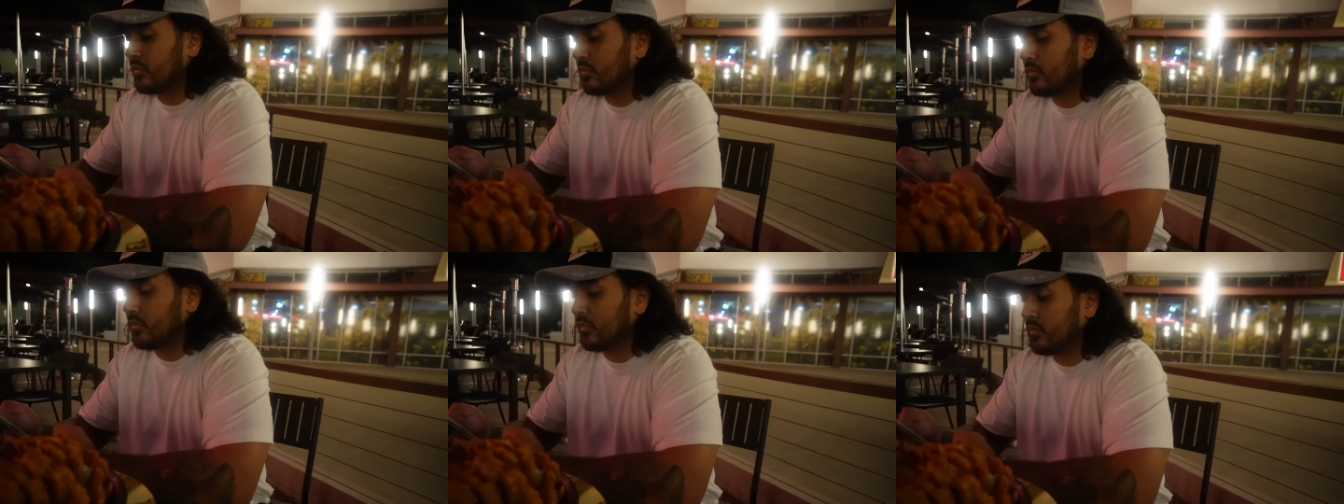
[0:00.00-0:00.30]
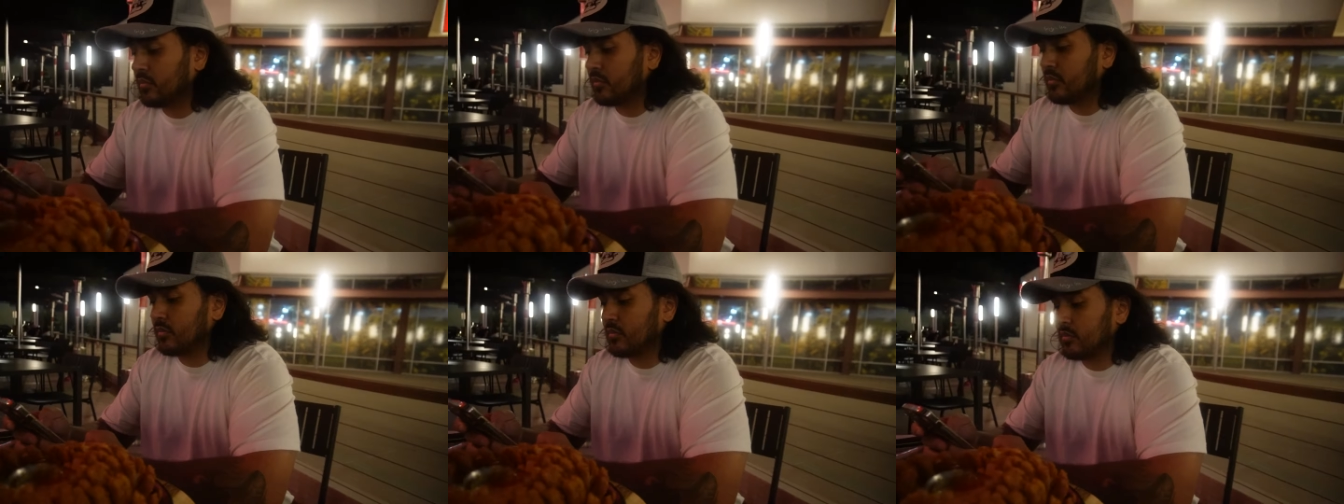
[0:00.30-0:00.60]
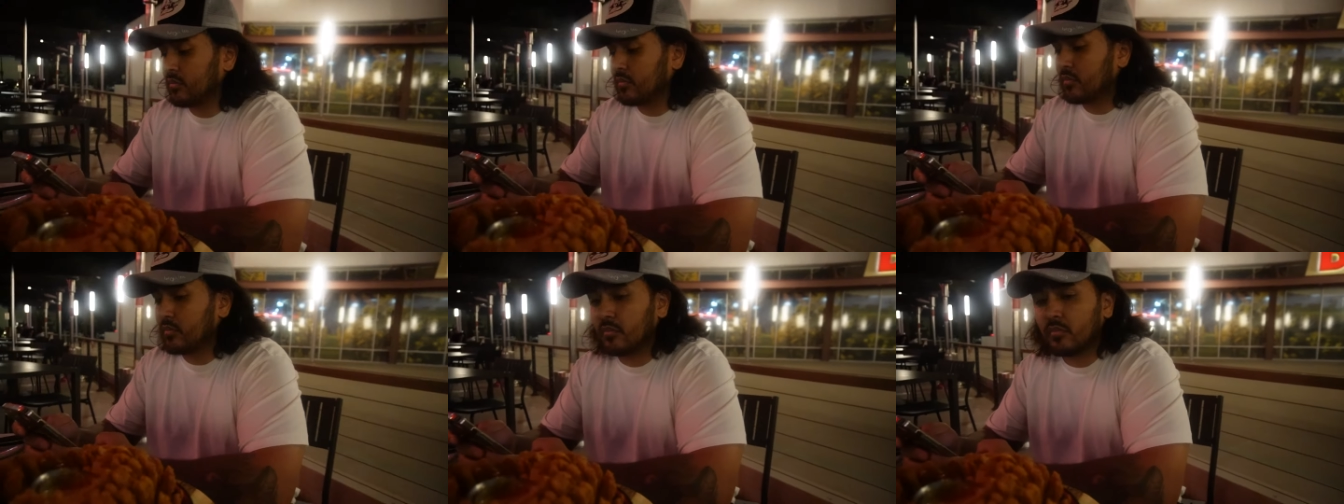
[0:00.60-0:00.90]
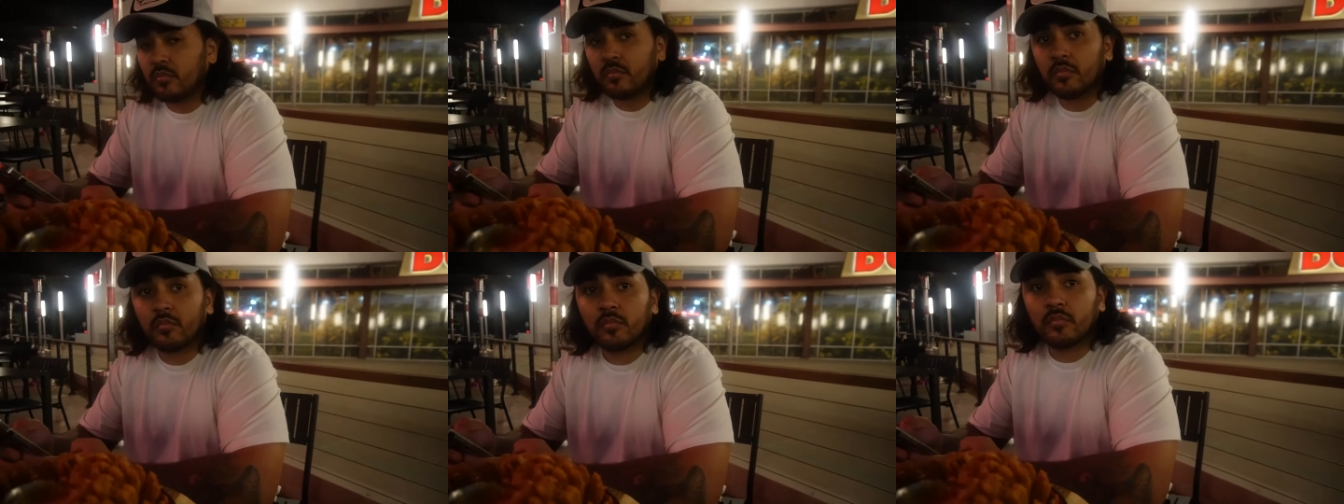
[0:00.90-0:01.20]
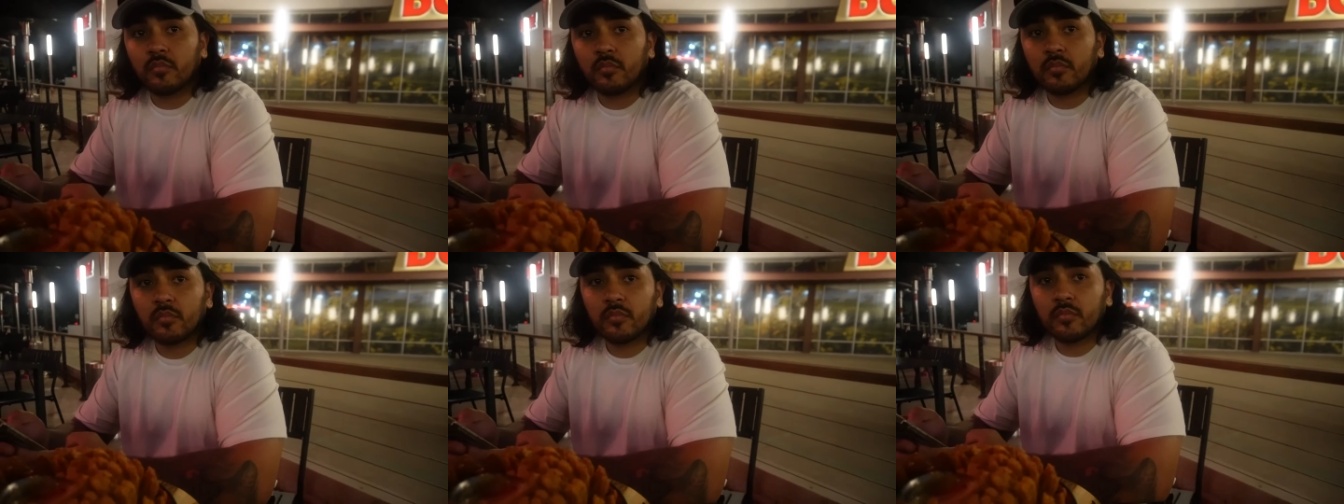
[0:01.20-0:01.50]
Babe.
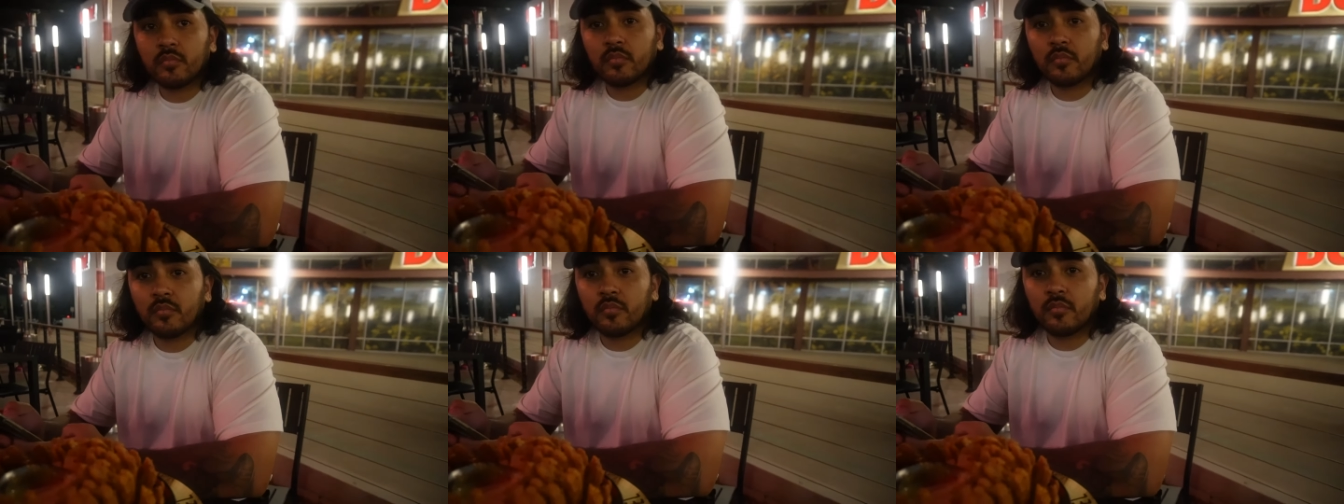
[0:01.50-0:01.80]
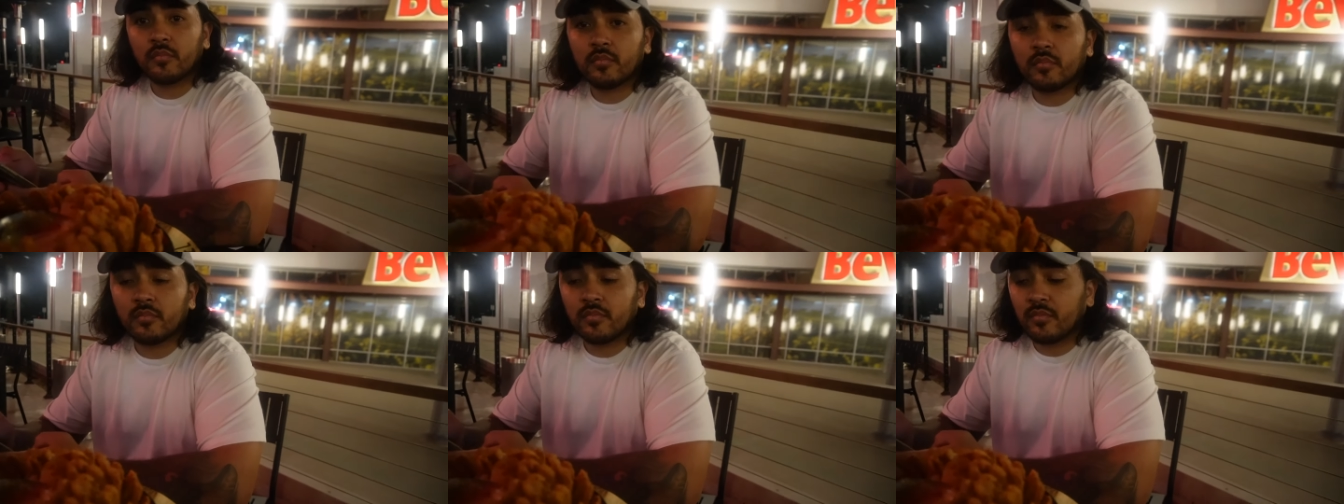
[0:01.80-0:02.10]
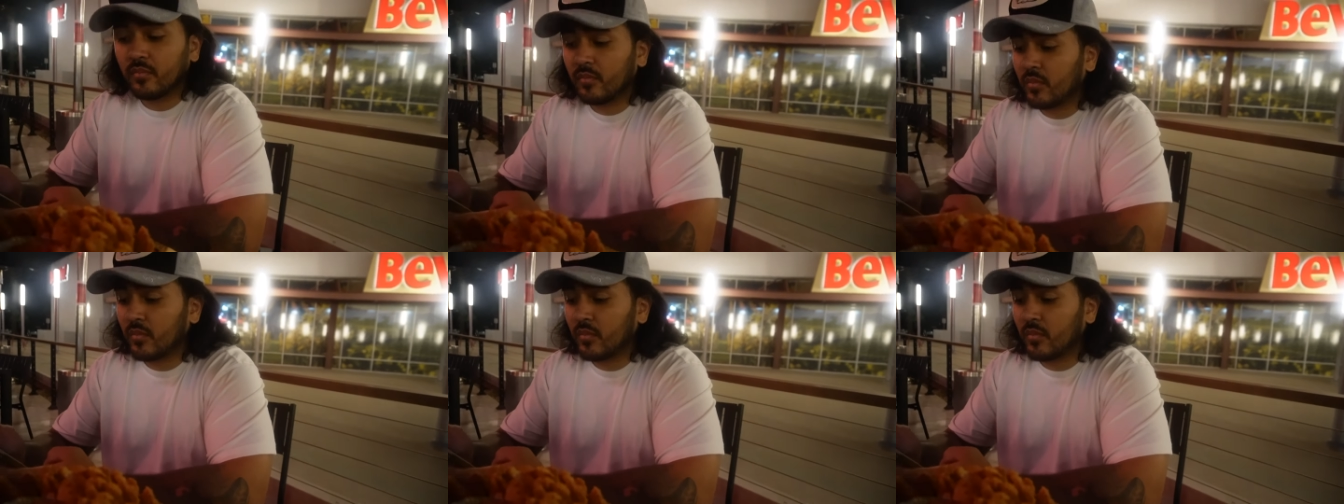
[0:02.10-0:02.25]
Mm. It's a 10.